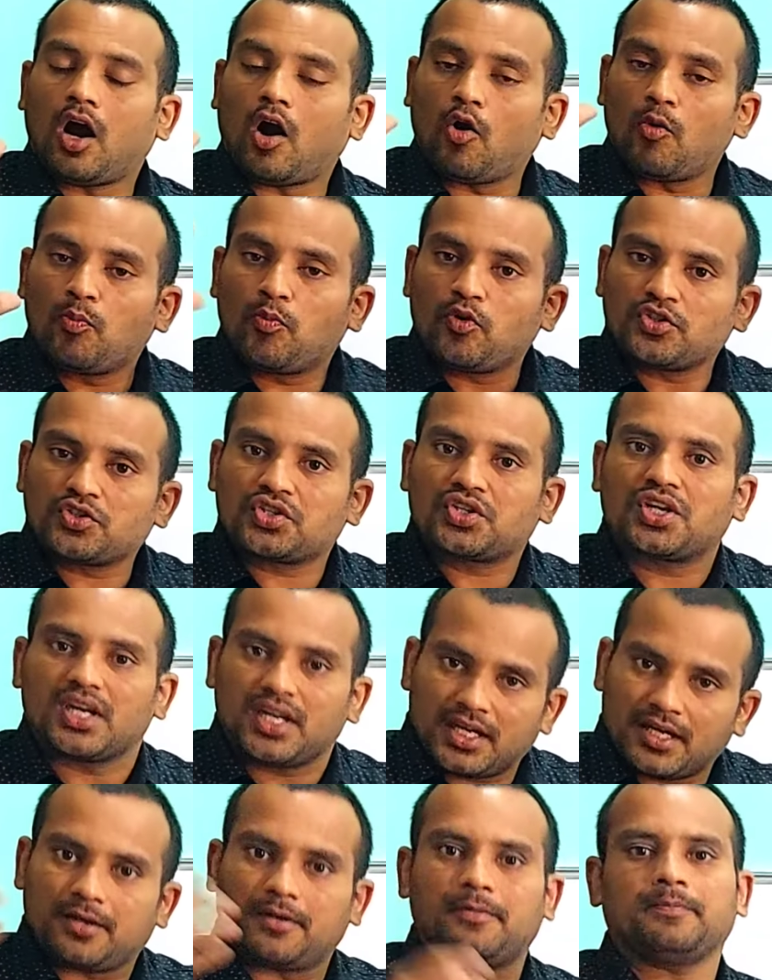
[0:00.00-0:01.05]
output
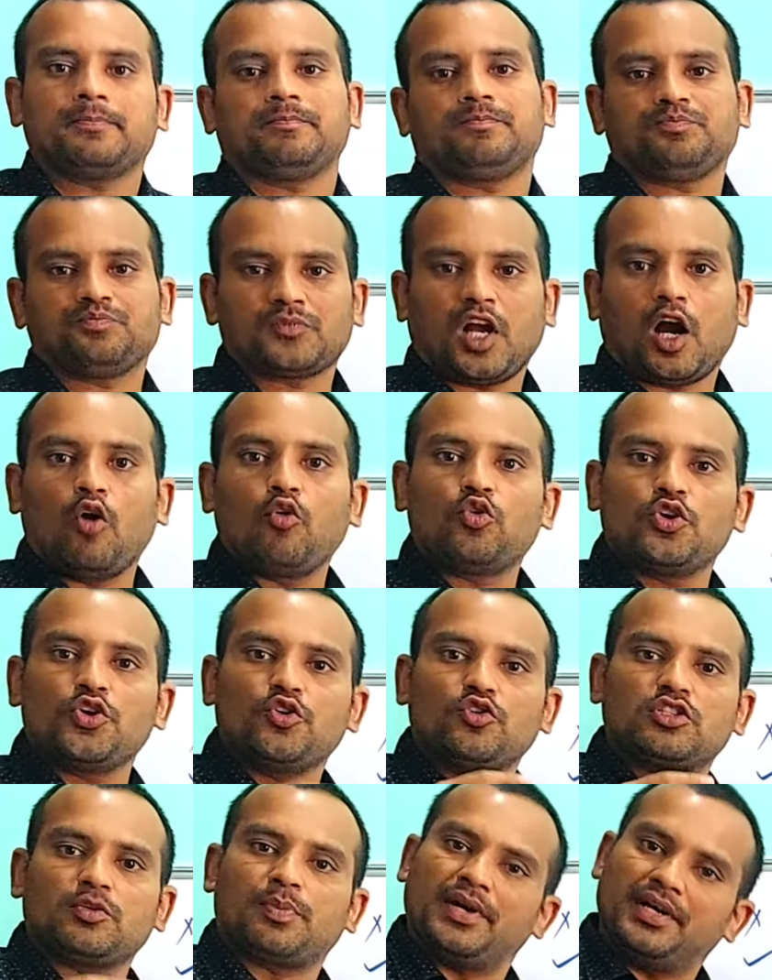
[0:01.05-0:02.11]
screen. How to
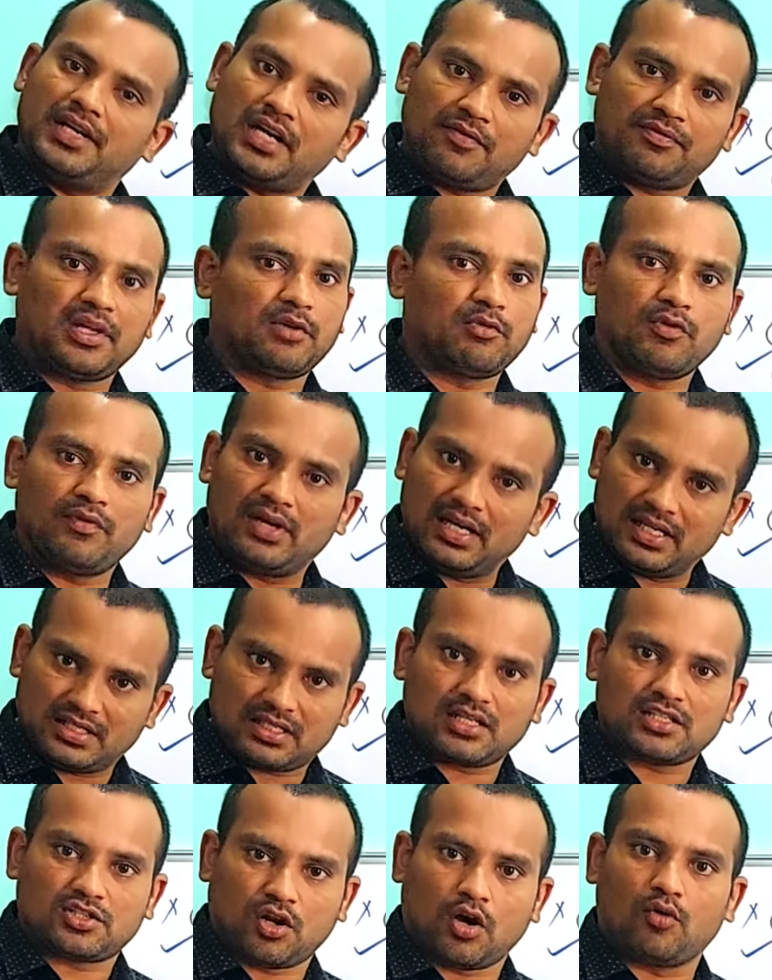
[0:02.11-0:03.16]
use printf, that we will
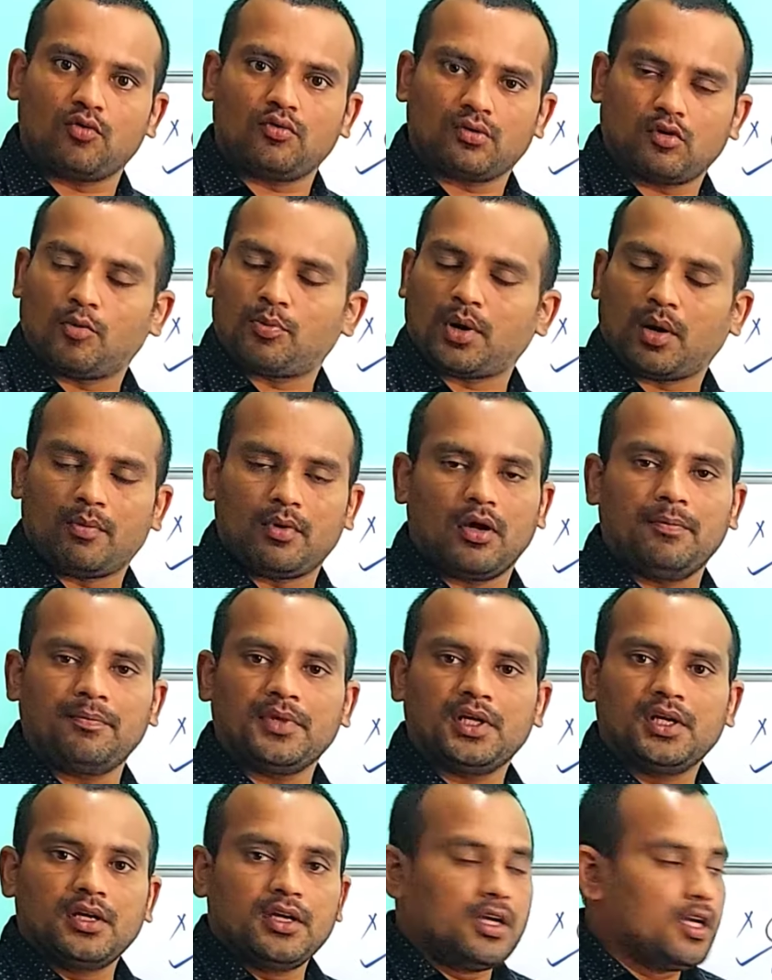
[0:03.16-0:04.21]
discuss now, no problem.
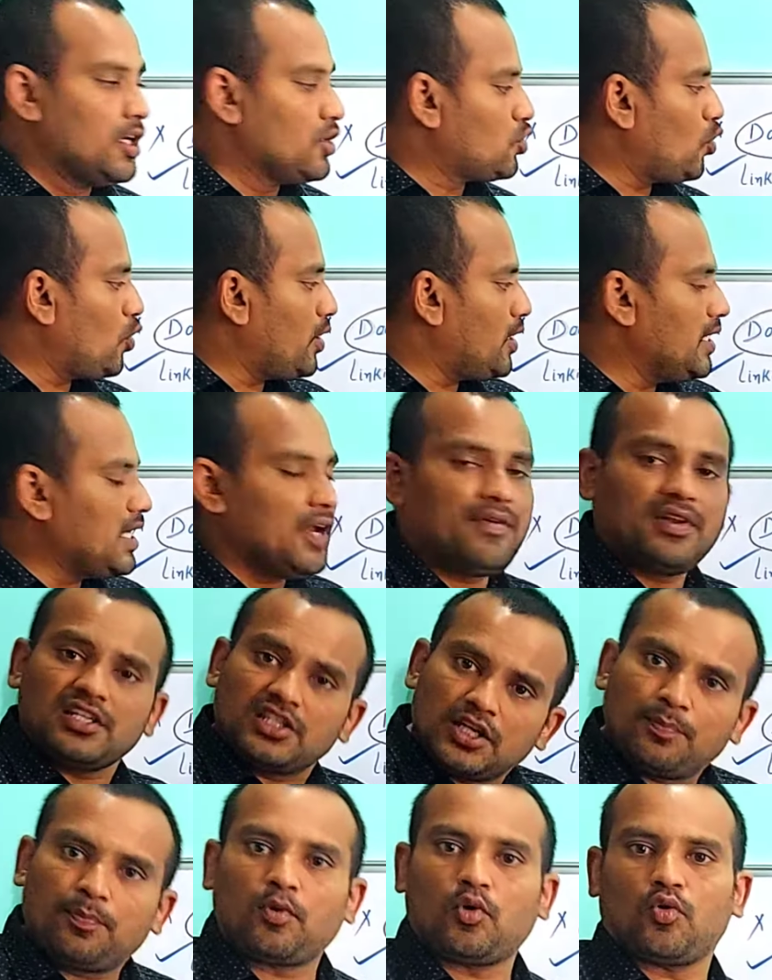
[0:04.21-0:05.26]
So in every
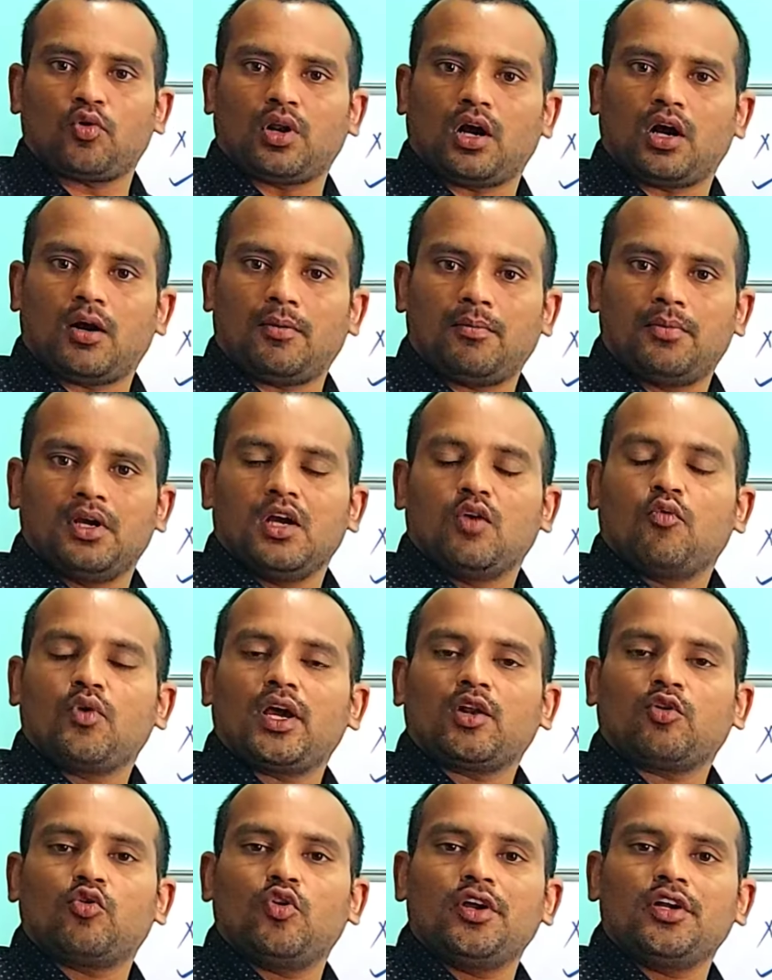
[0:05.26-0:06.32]
C program we
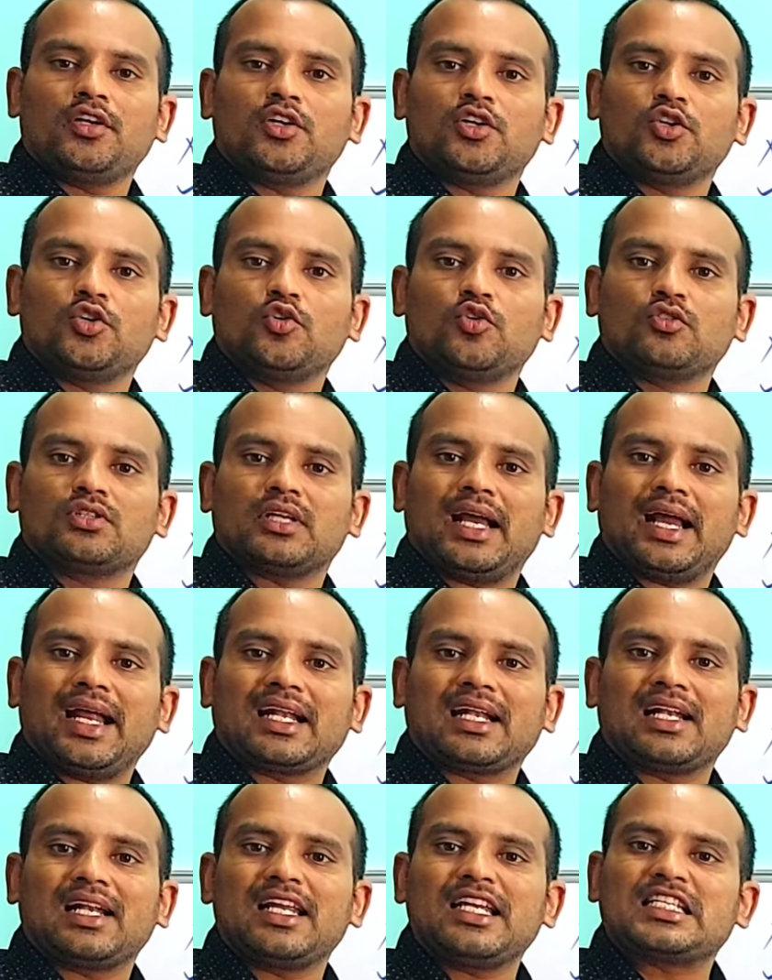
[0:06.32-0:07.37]
are going to use
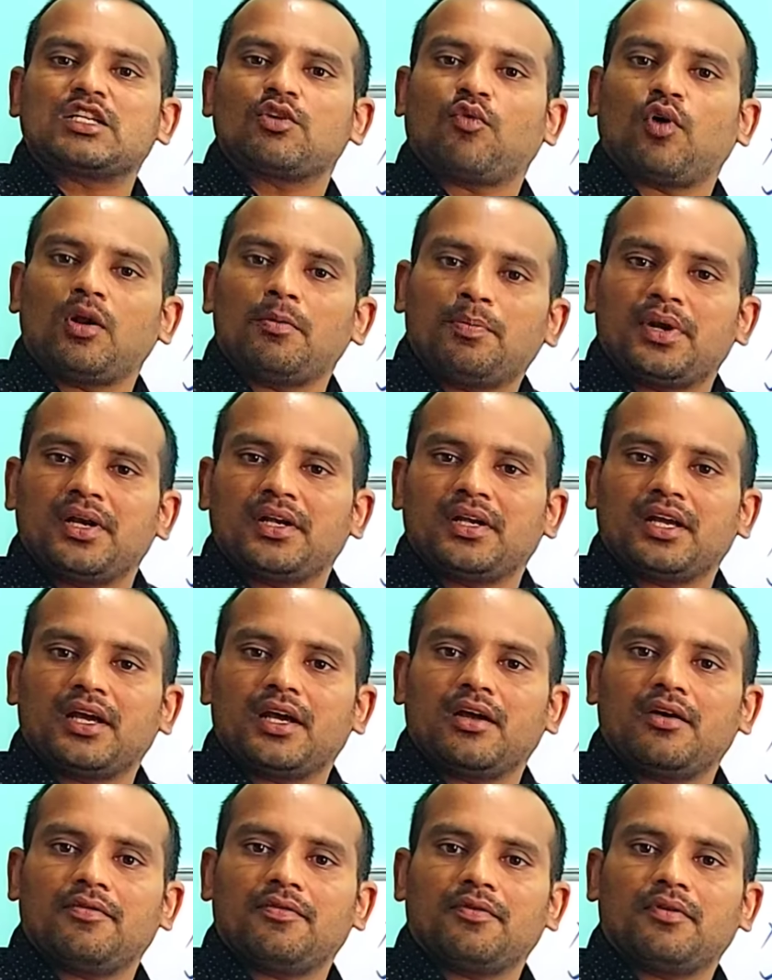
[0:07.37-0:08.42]
at least one
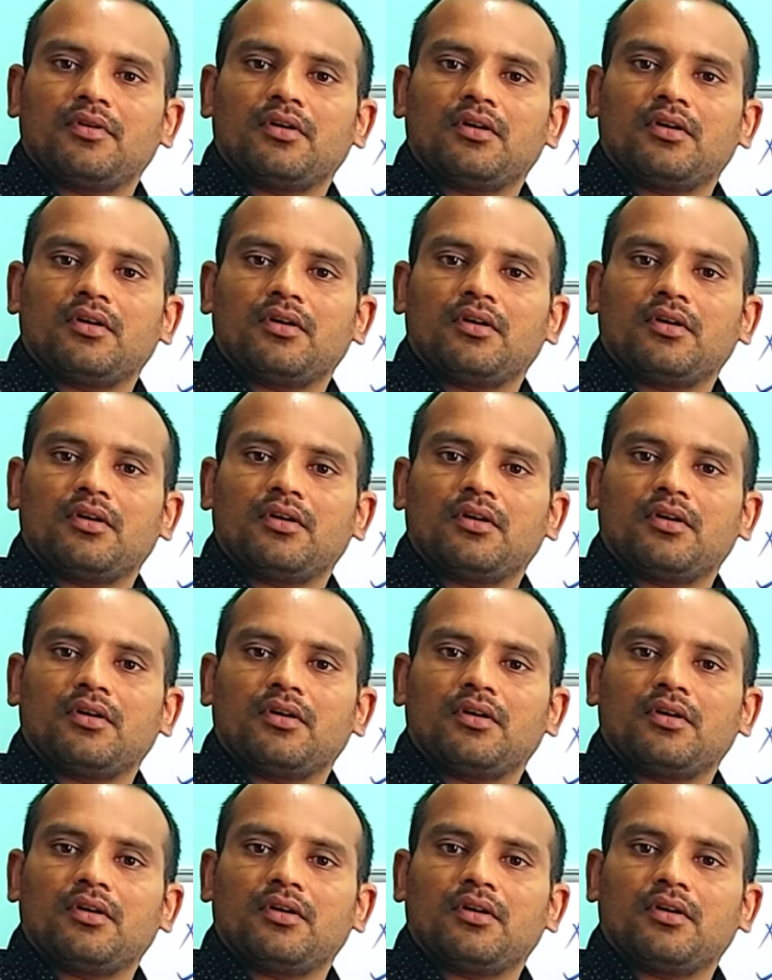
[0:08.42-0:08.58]
printf